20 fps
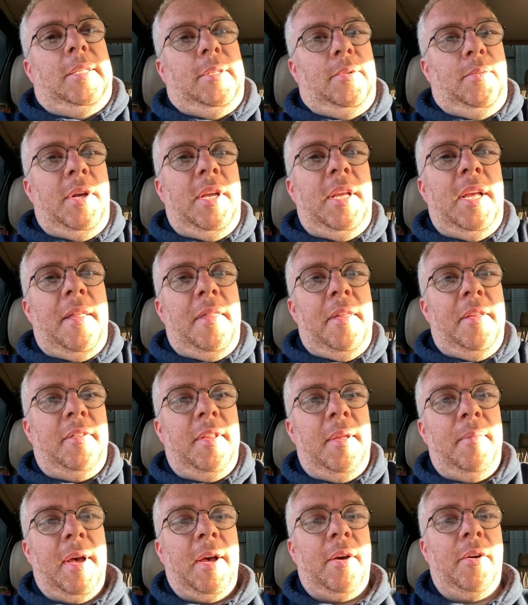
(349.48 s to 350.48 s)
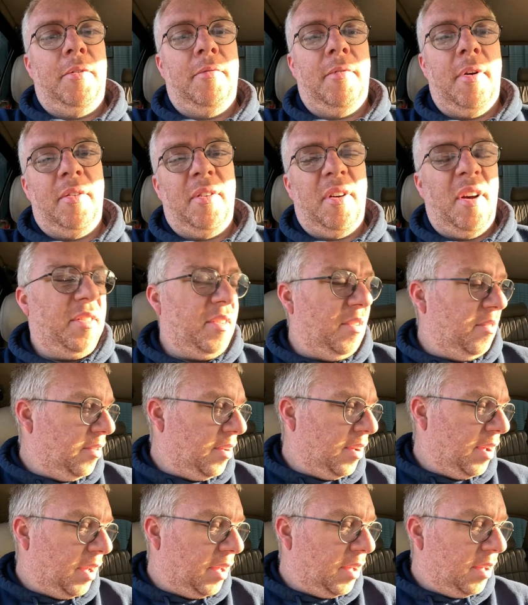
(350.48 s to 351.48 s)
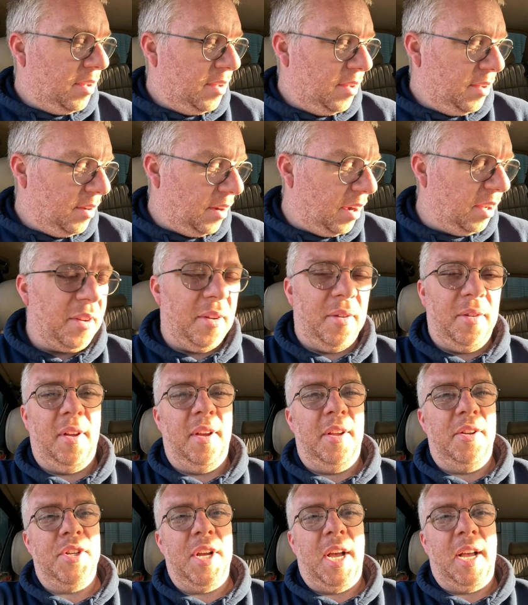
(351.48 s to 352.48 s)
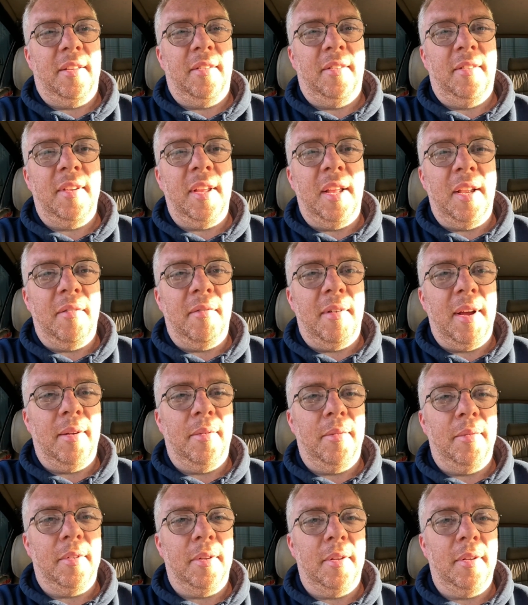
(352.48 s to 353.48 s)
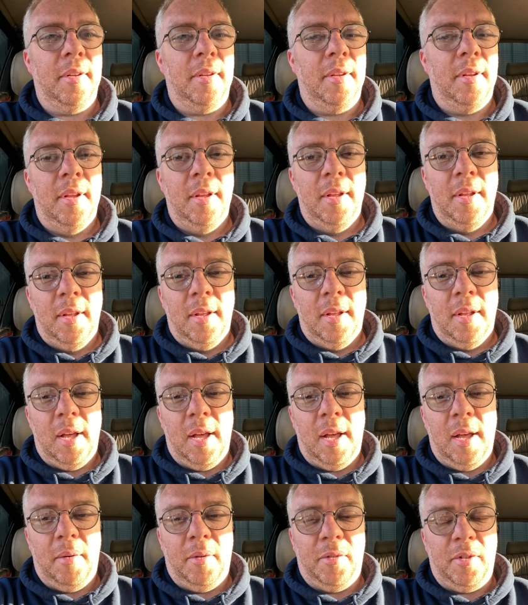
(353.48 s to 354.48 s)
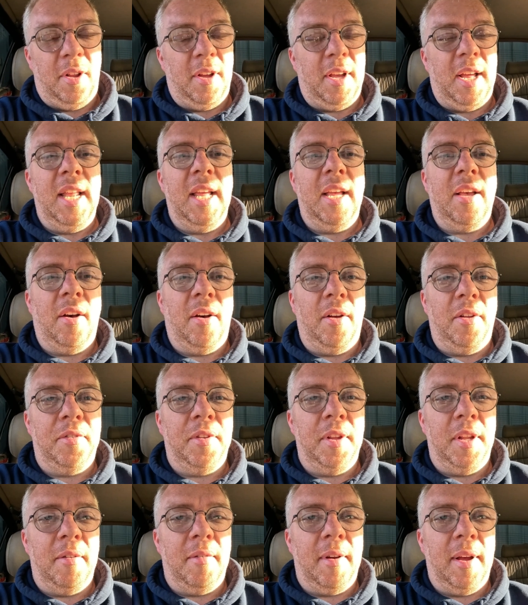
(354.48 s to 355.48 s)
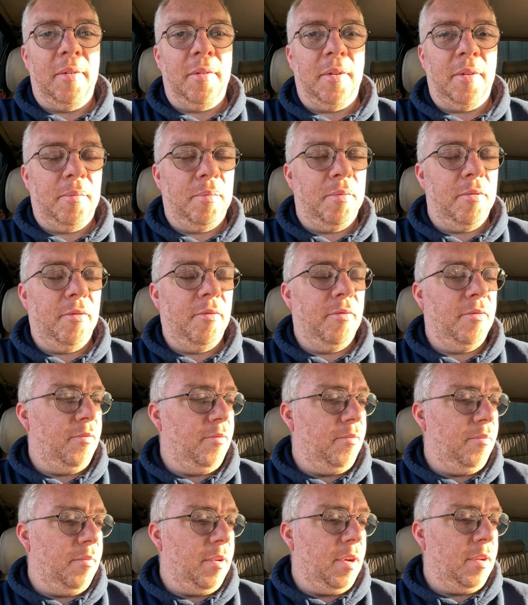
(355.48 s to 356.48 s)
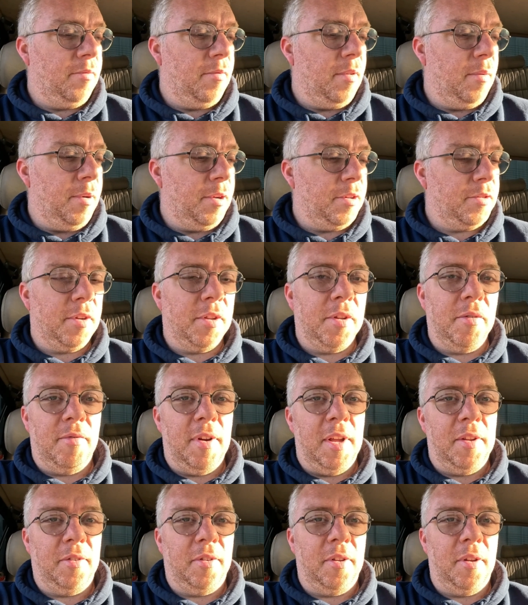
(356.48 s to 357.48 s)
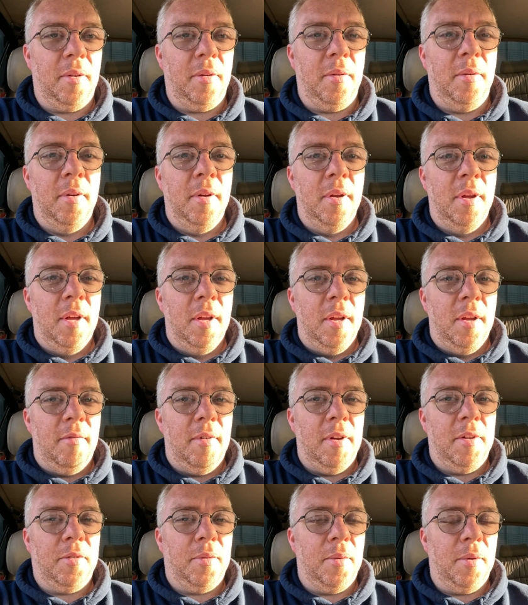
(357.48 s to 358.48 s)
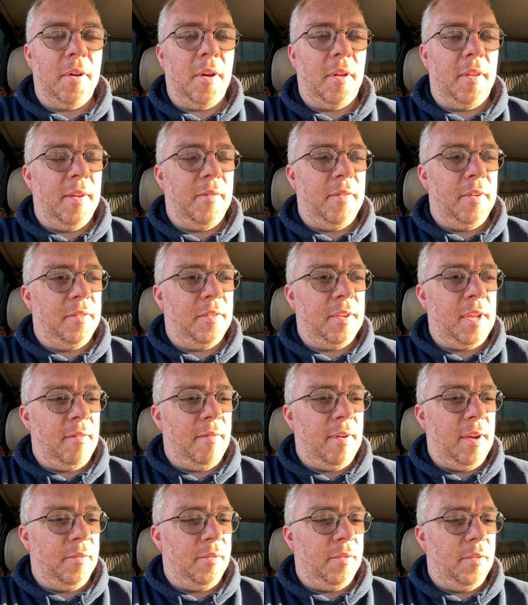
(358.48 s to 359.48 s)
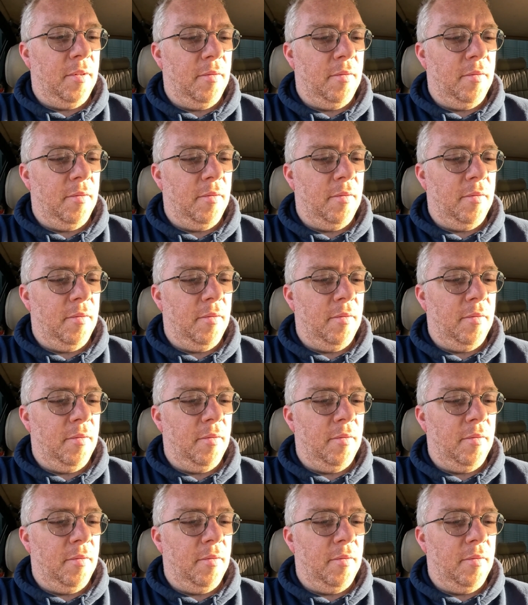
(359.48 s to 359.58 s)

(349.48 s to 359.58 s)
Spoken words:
we can get this thing back on the road. I don't like Jags sitting around, and I don't like any car sitting around. I'd much rather rescue a car than have it sat around